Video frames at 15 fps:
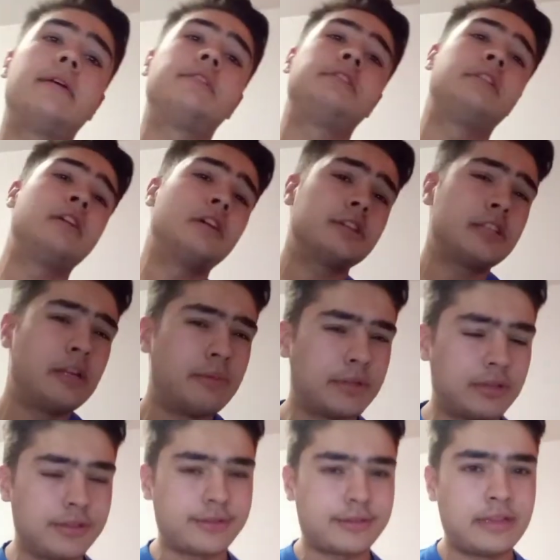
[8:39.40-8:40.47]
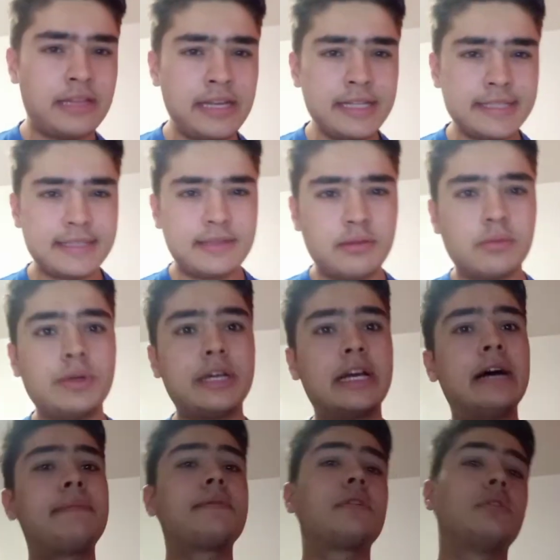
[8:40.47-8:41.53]
Lastly but not least, we
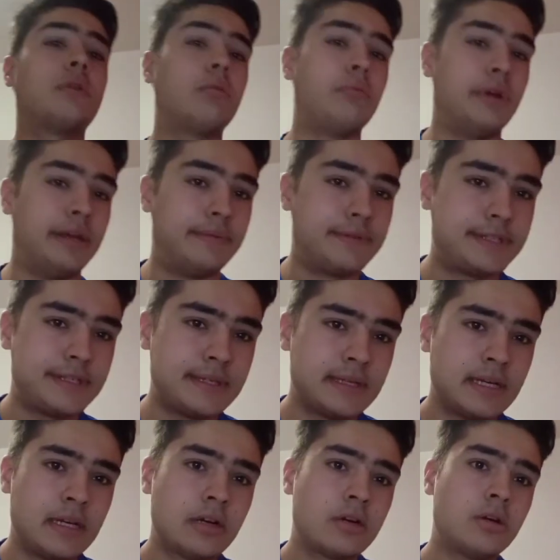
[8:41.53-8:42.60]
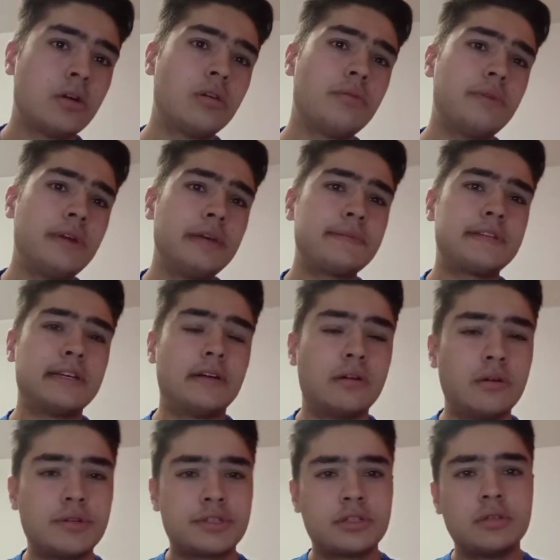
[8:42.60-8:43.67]
have coral reefs. Coral reefs
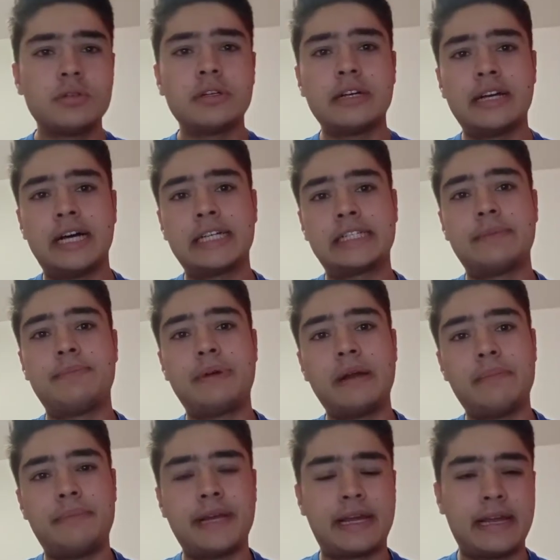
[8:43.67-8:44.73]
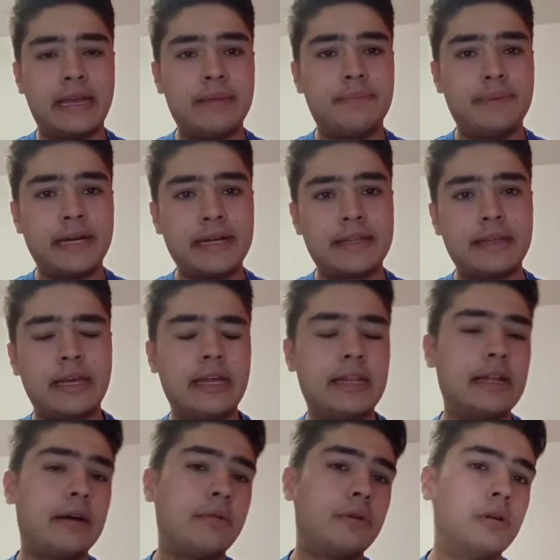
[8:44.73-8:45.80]
also has a very big impact
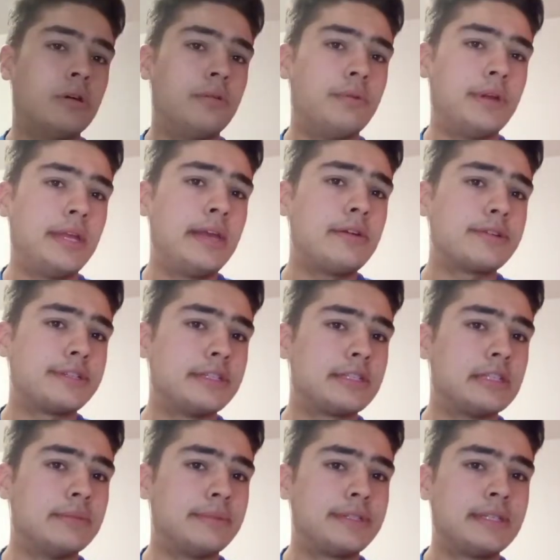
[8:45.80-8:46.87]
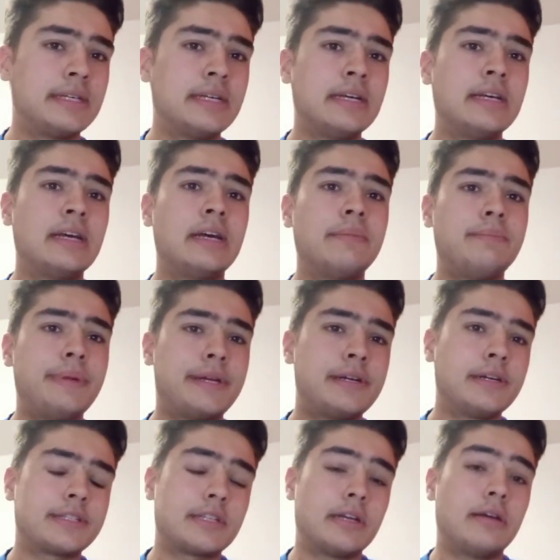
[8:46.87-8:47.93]
in our ecosystems,
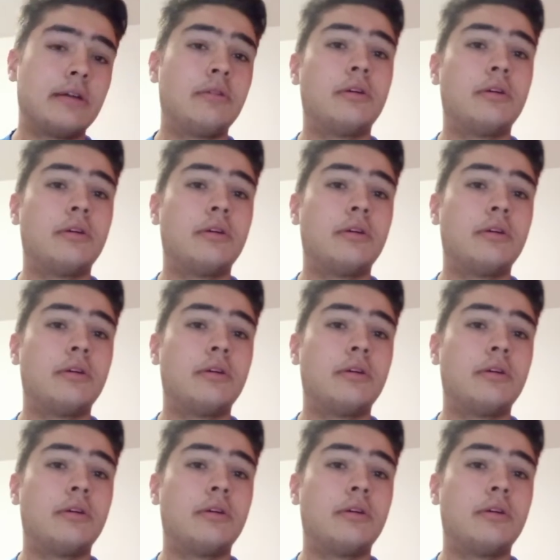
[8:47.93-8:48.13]
because